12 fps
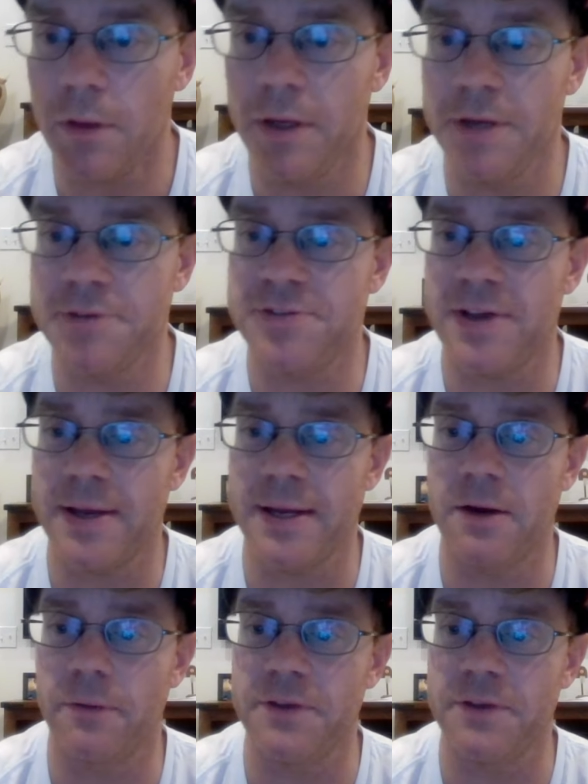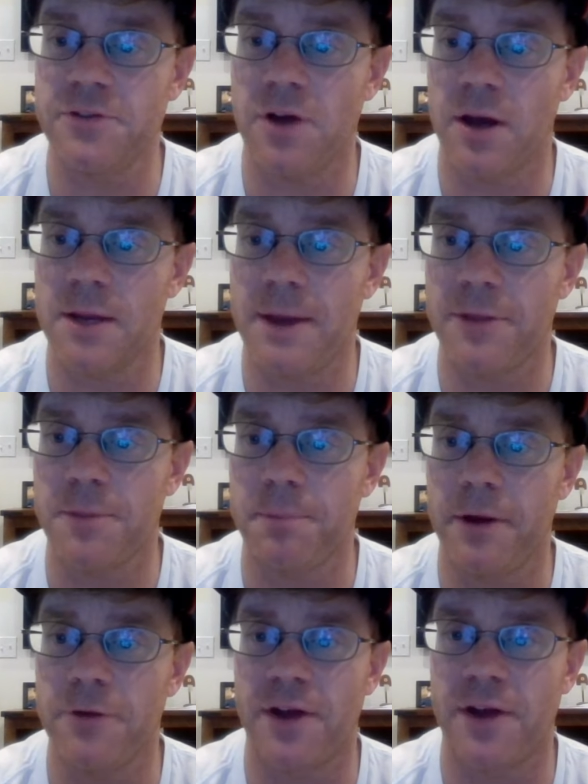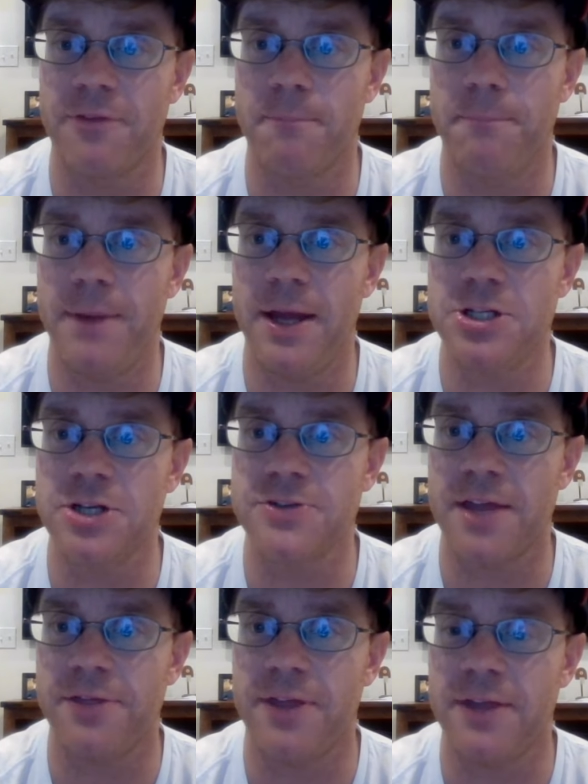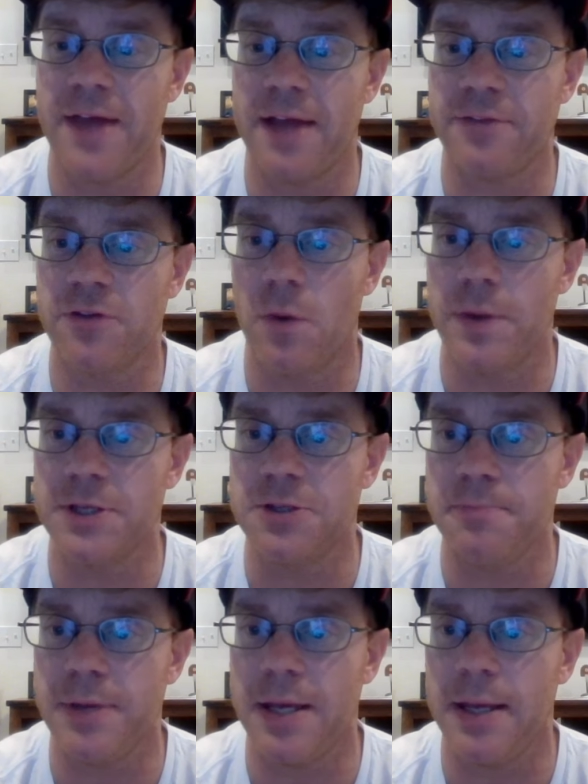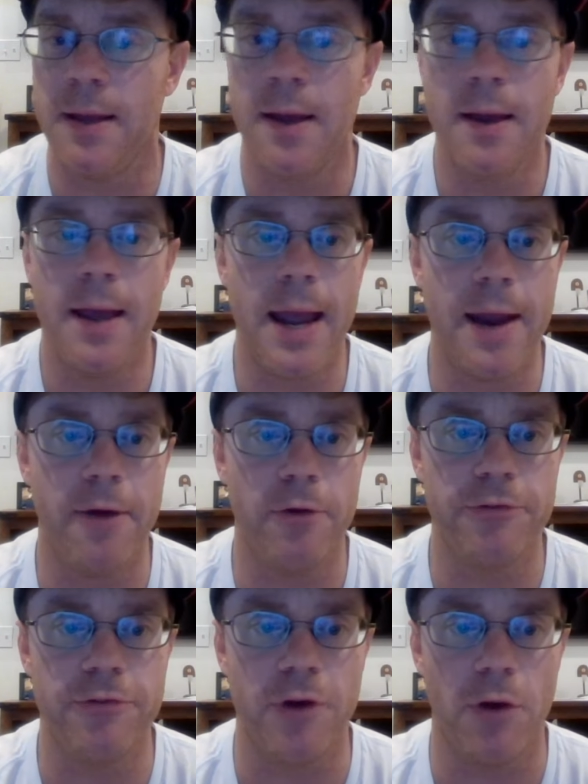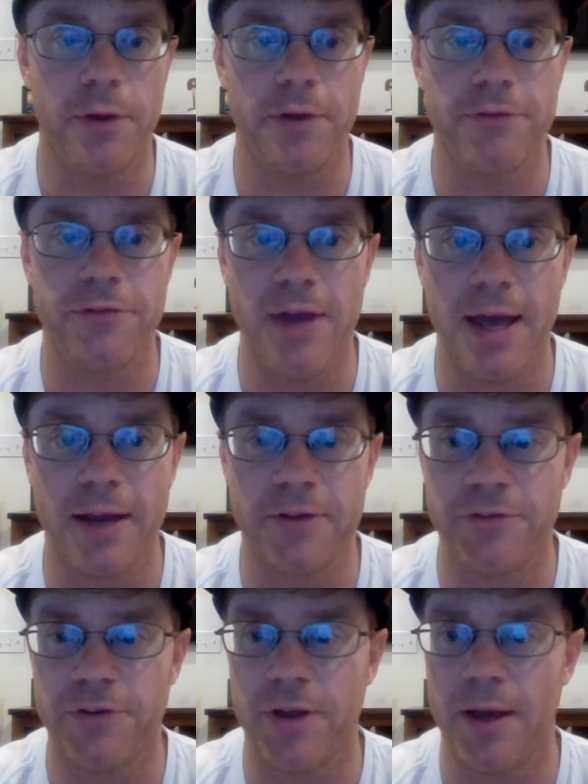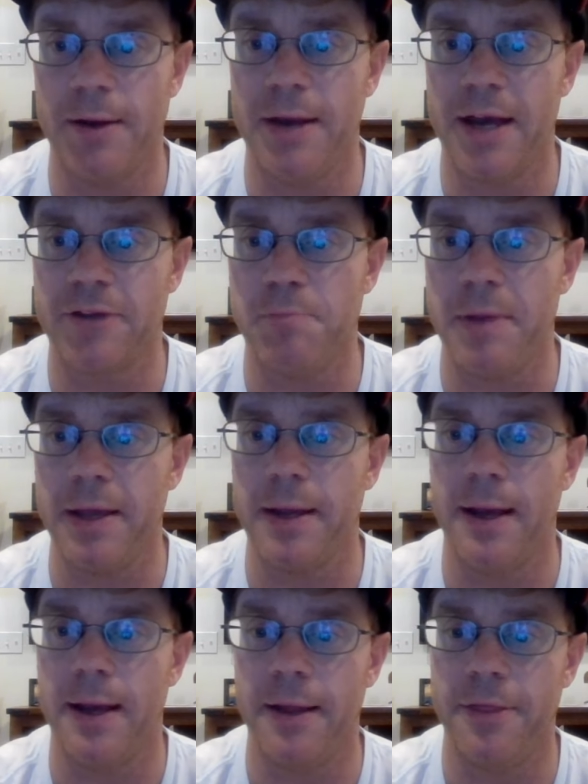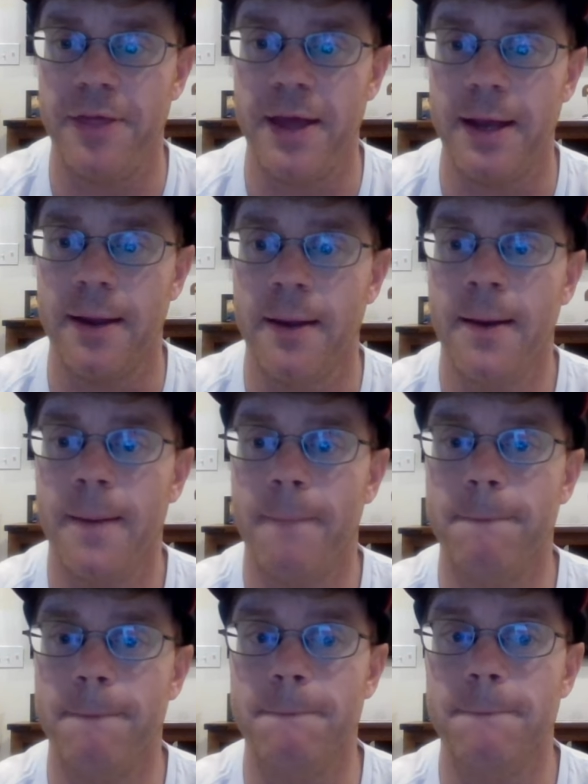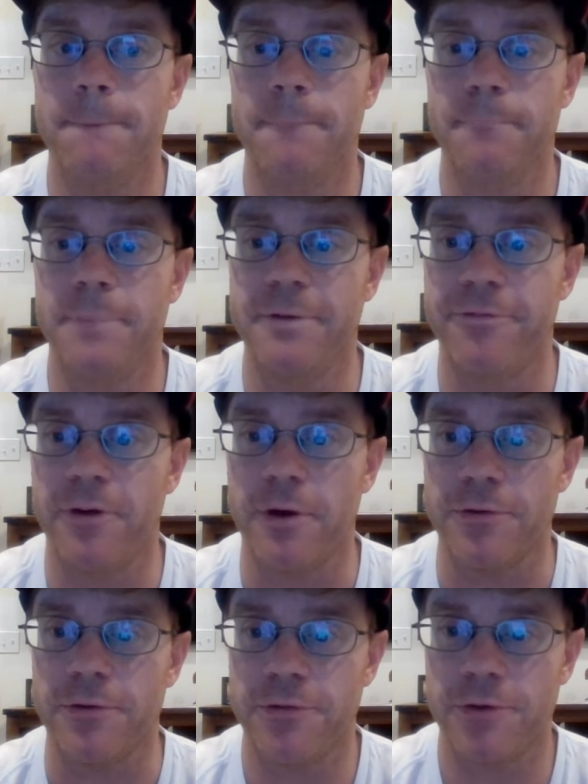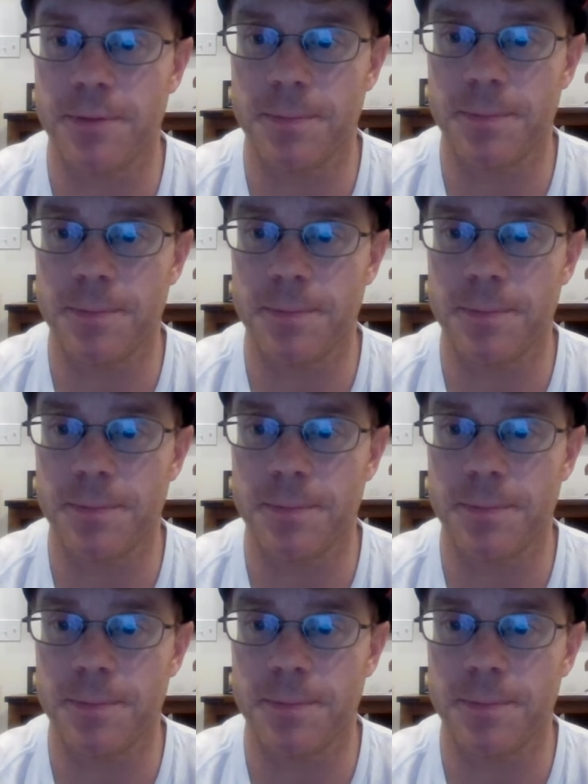the players off the bench, because I think that's going to be Arizona's next big thing. But first,